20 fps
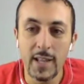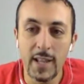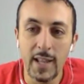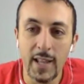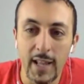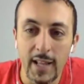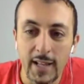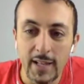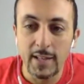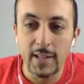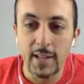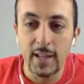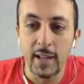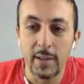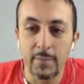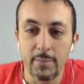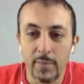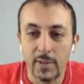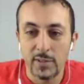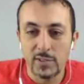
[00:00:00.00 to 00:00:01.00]
and
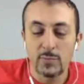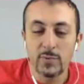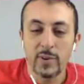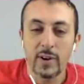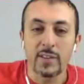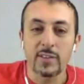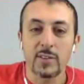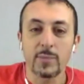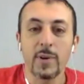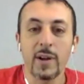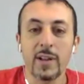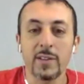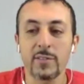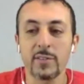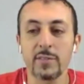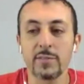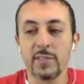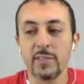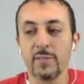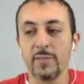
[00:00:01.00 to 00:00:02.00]
actually one of the
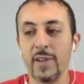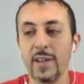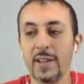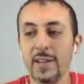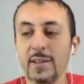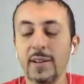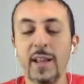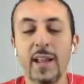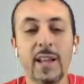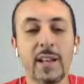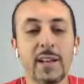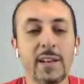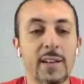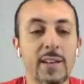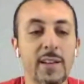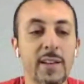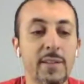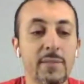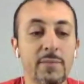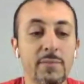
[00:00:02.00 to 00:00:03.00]
sponsors of this event.
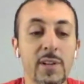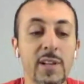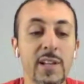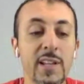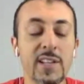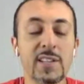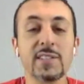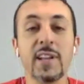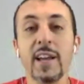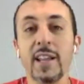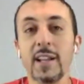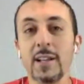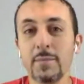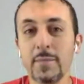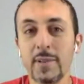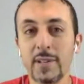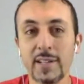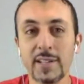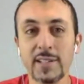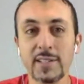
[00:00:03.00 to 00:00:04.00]
And I'm really excited
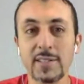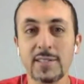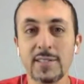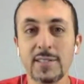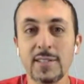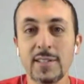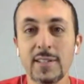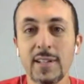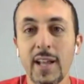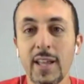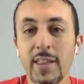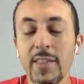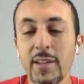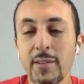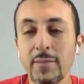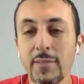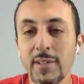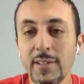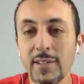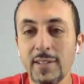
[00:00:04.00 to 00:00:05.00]
because I
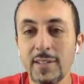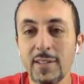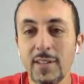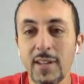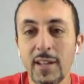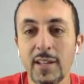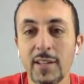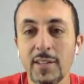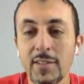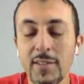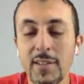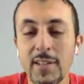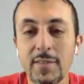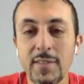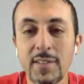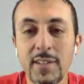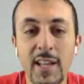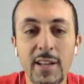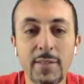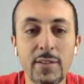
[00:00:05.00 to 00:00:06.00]
think what Steve
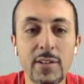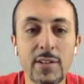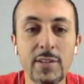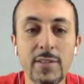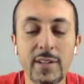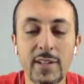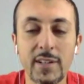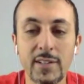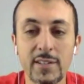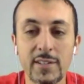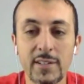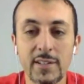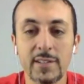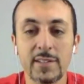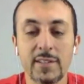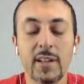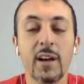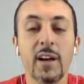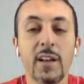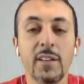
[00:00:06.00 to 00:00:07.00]
and Dave are doing
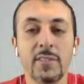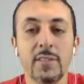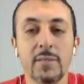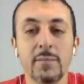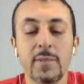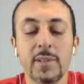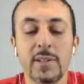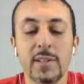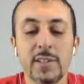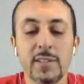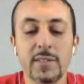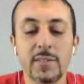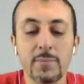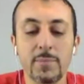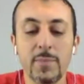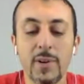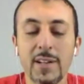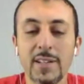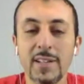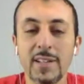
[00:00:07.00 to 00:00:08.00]
is awesome, because
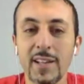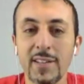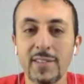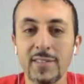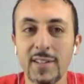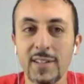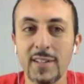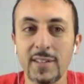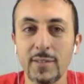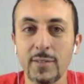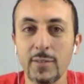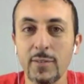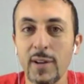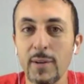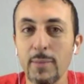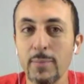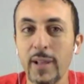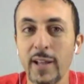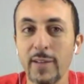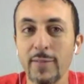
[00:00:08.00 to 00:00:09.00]
podcasting is a
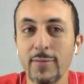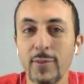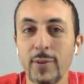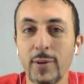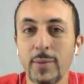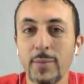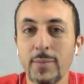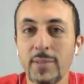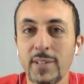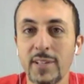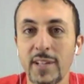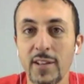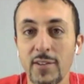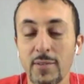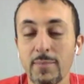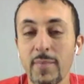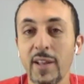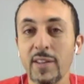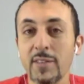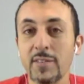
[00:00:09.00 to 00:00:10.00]
great platform to get
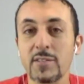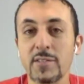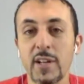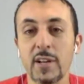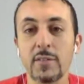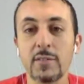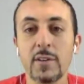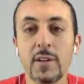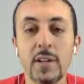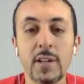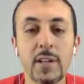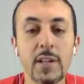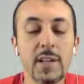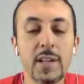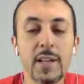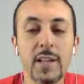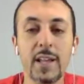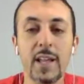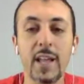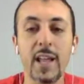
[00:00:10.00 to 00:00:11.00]
your message out.
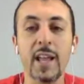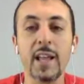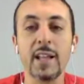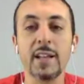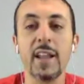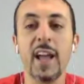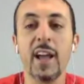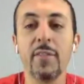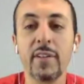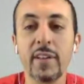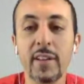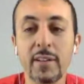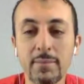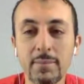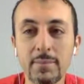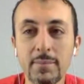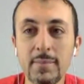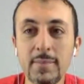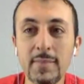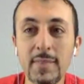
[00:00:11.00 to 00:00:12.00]
And having
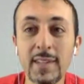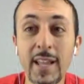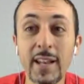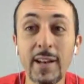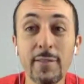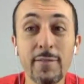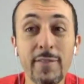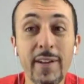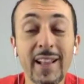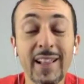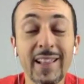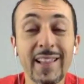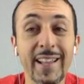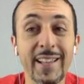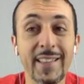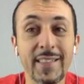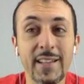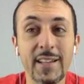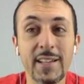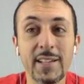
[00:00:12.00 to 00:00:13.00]
an event
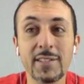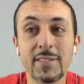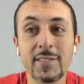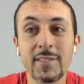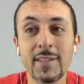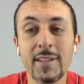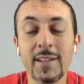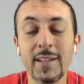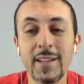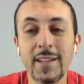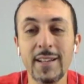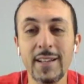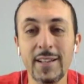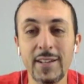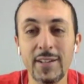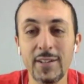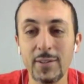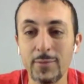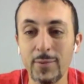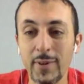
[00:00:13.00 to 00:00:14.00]
like this,
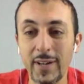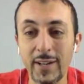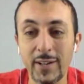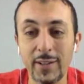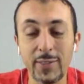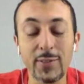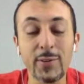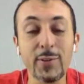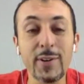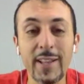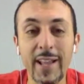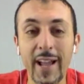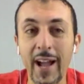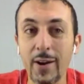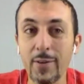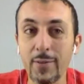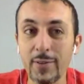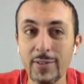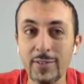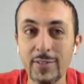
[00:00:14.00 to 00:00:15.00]
running 30
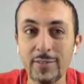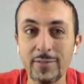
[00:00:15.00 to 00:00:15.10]
hours of